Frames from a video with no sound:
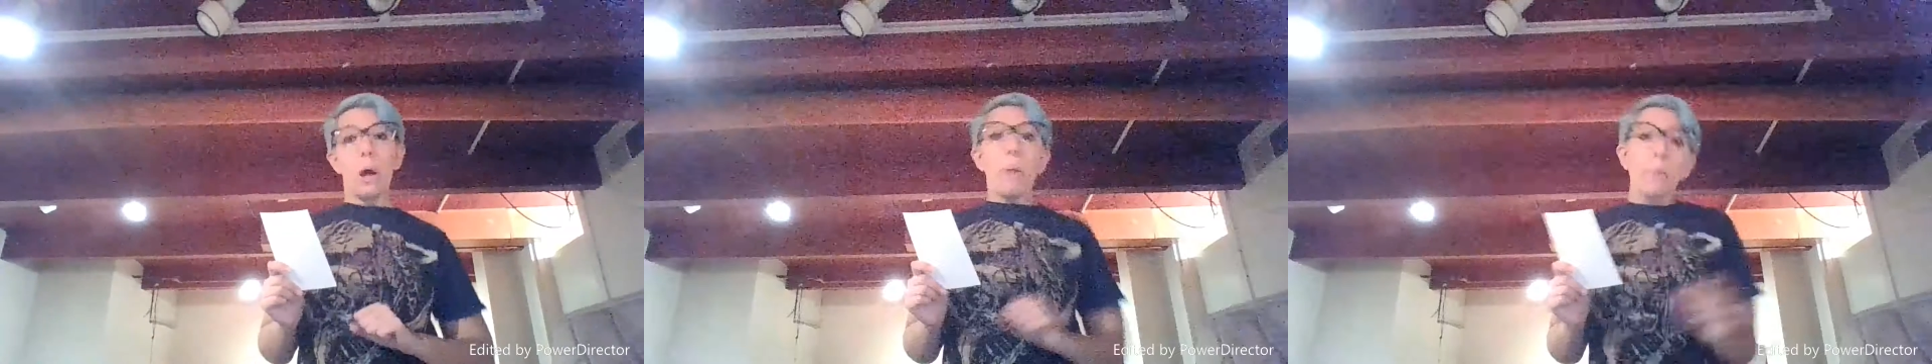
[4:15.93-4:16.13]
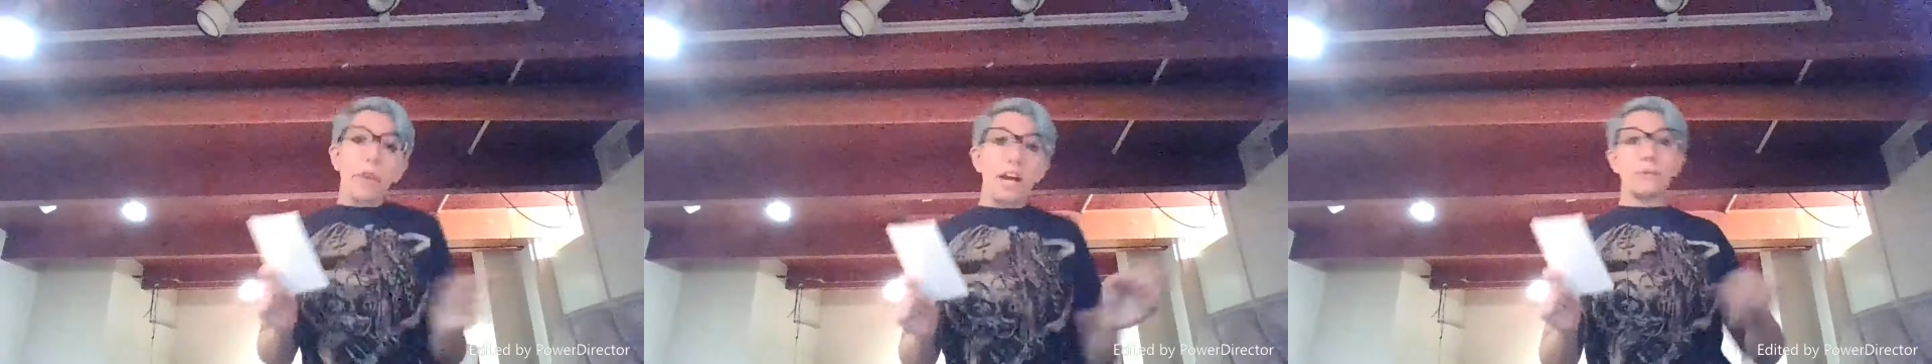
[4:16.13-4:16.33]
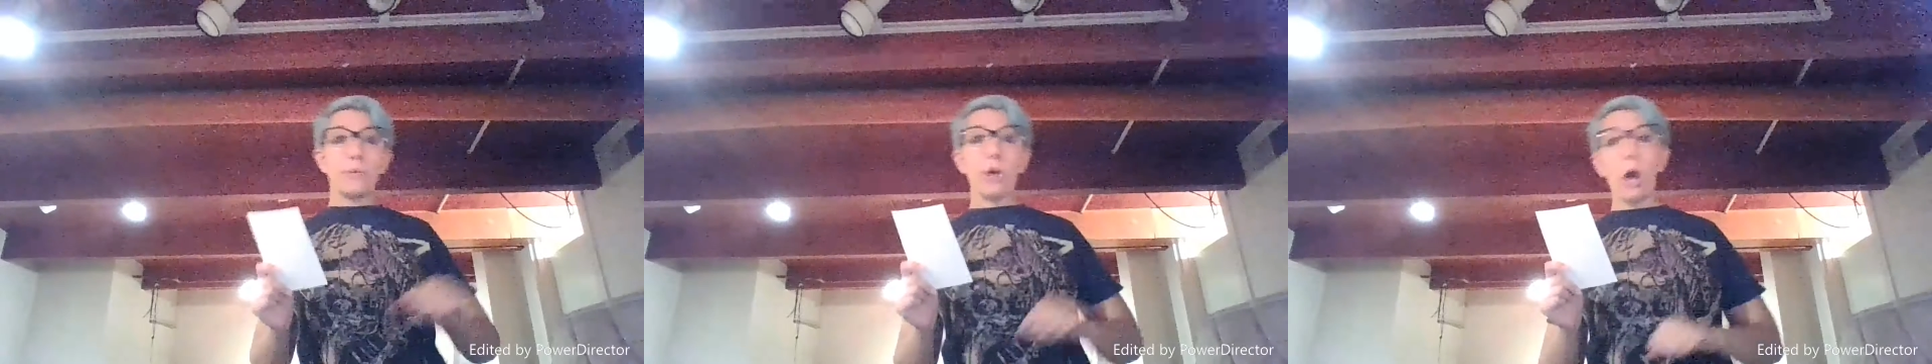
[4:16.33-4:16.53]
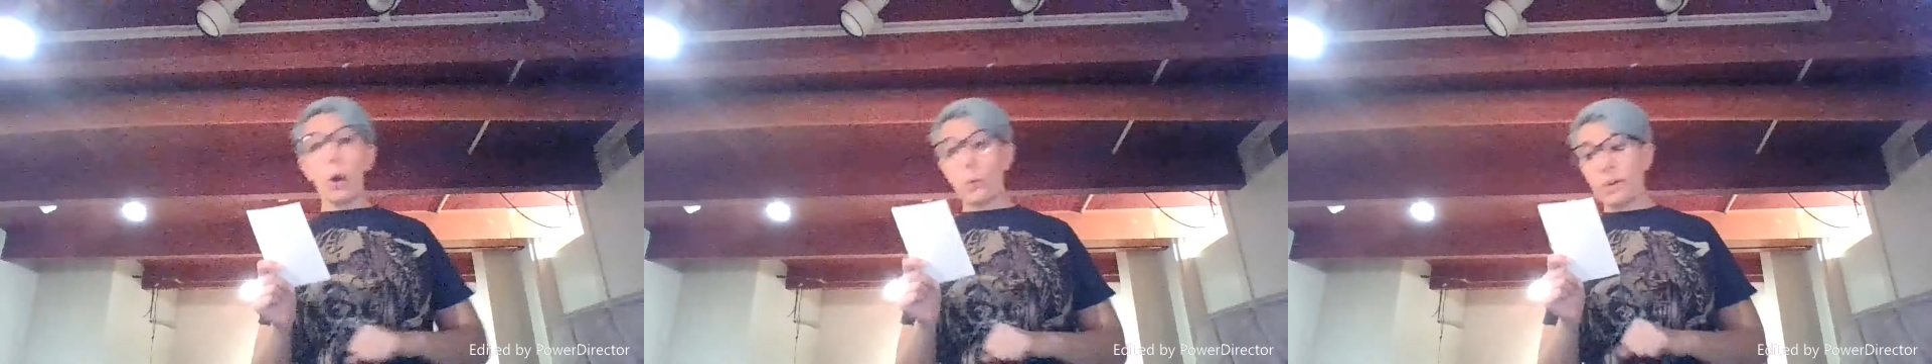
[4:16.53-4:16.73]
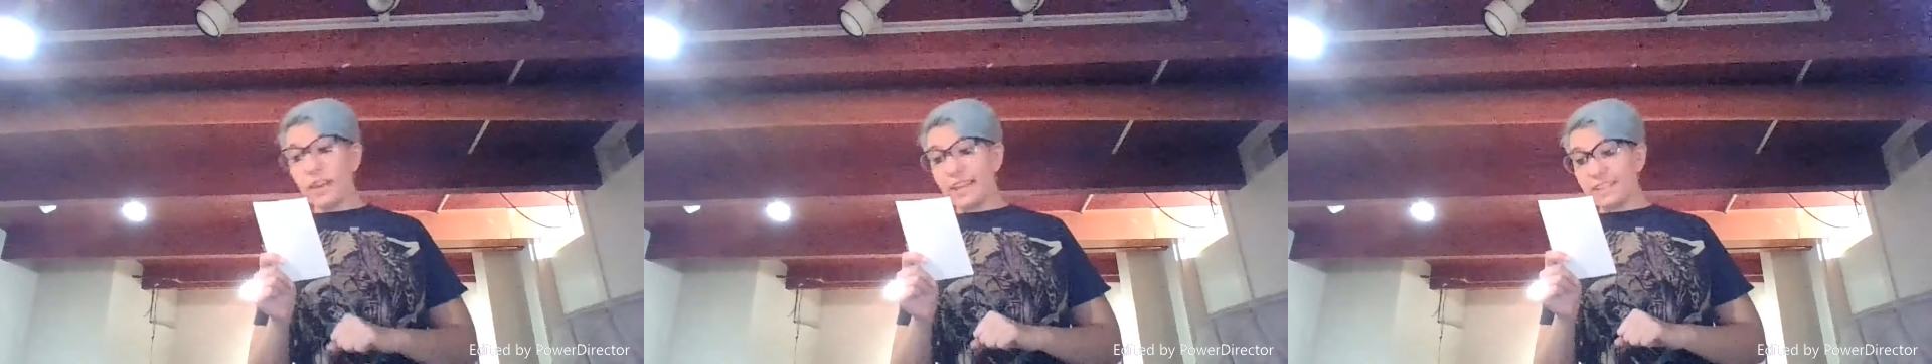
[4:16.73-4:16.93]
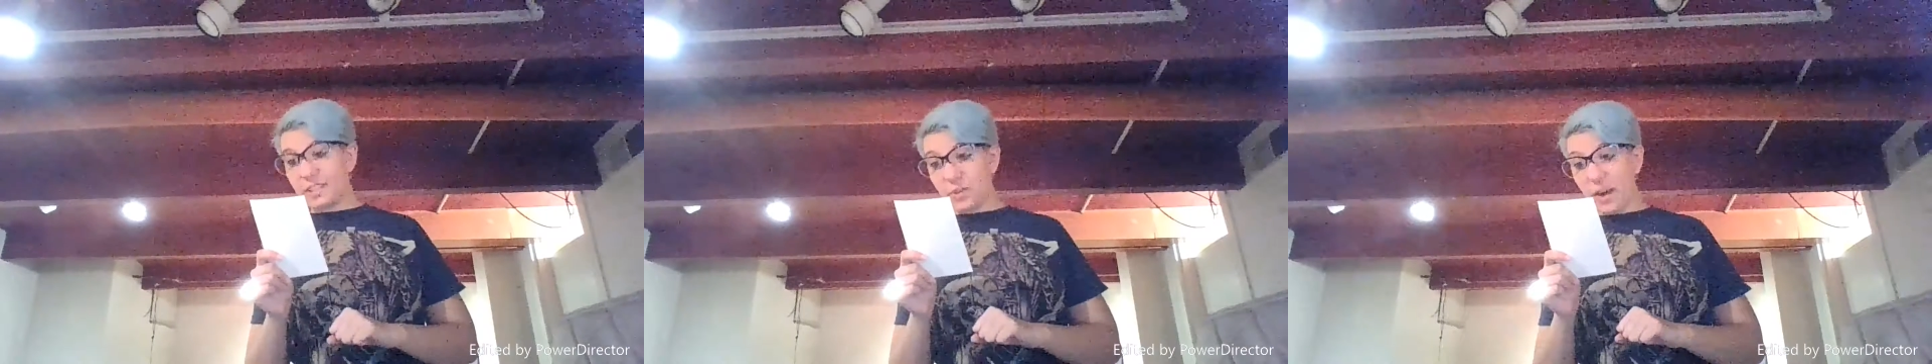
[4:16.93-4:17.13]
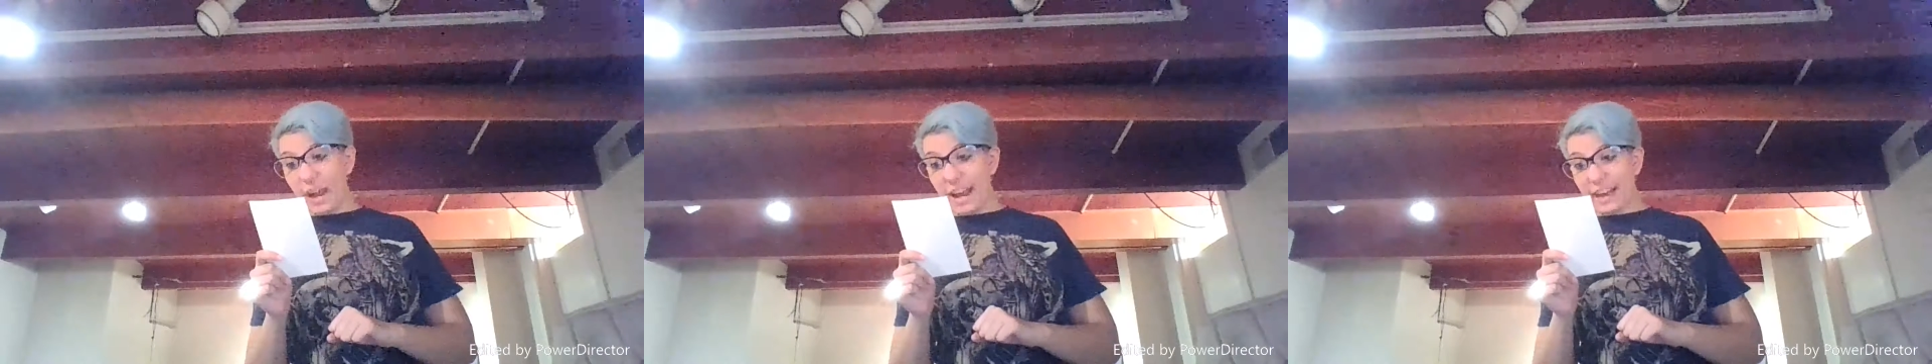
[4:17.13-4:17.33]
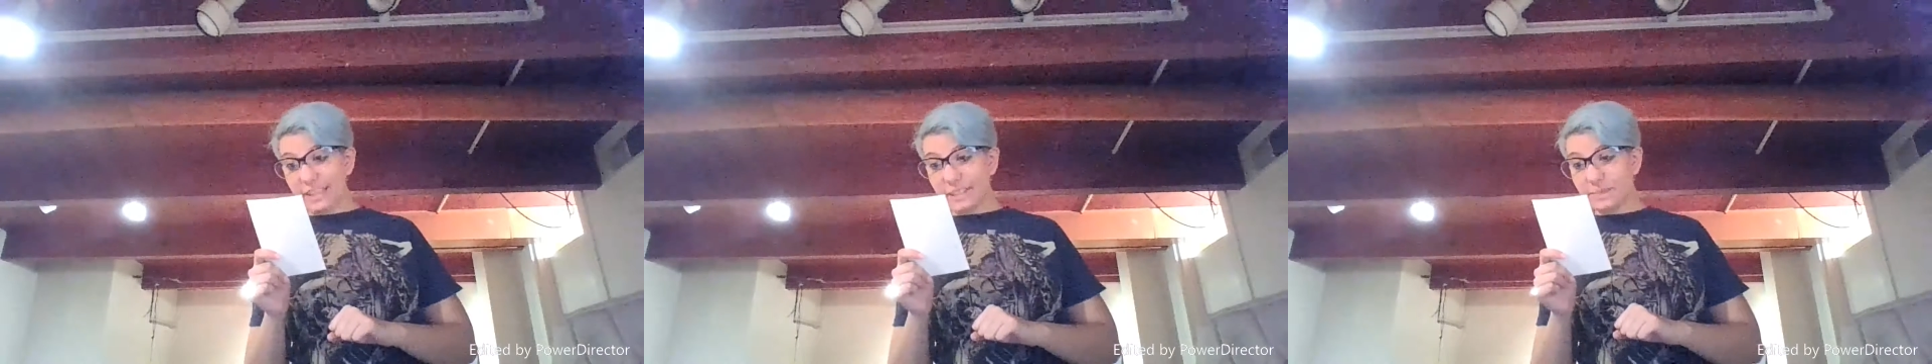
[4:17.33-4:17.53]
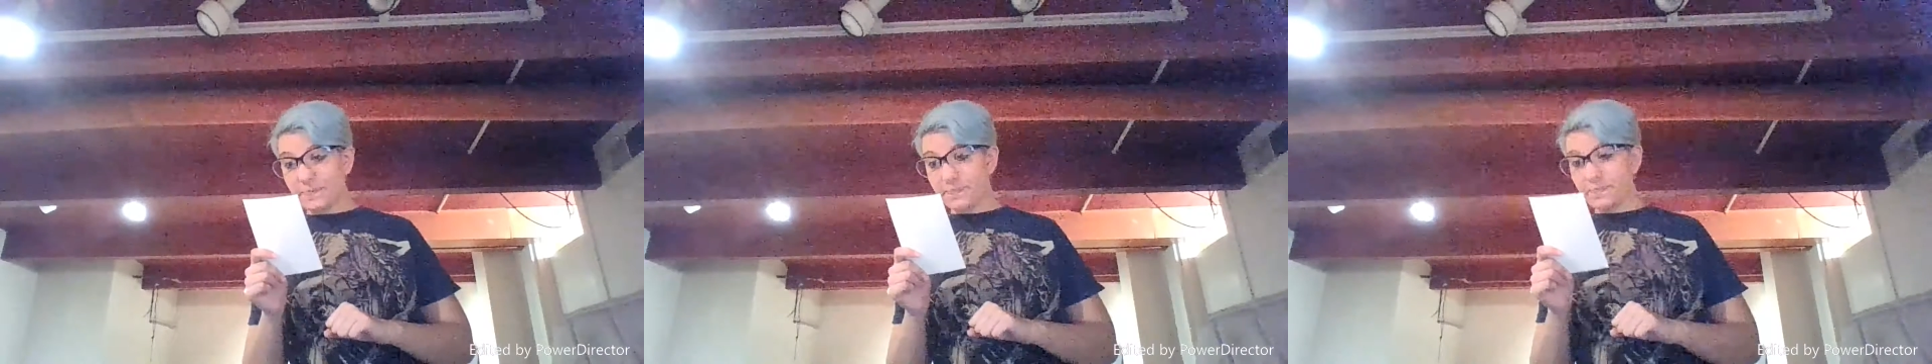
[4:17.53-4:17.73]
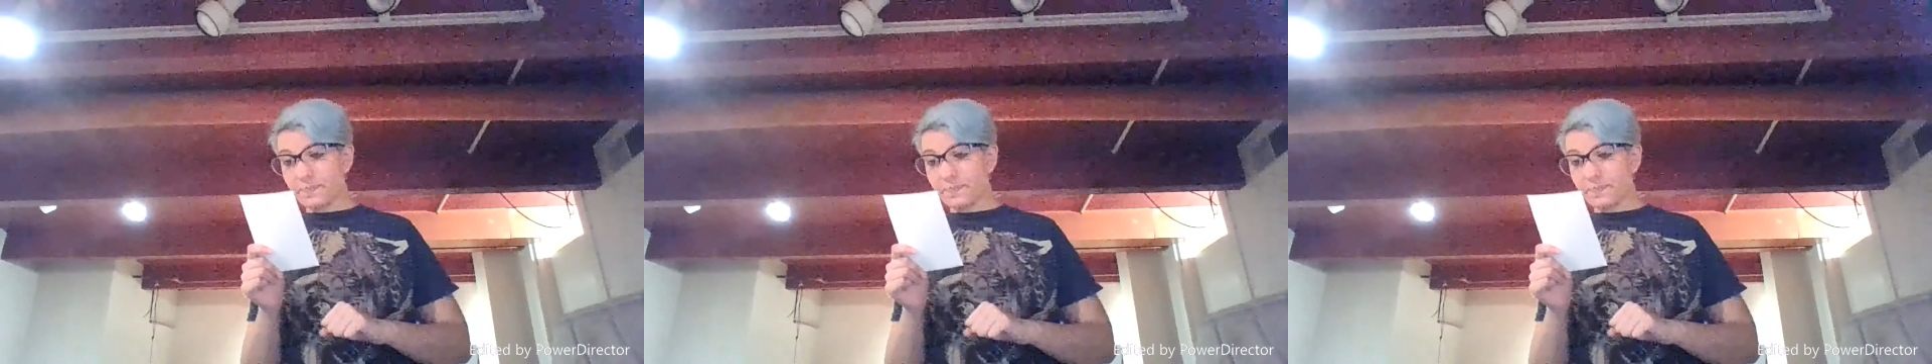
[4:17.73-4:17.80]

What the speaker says: because we all relate to trash.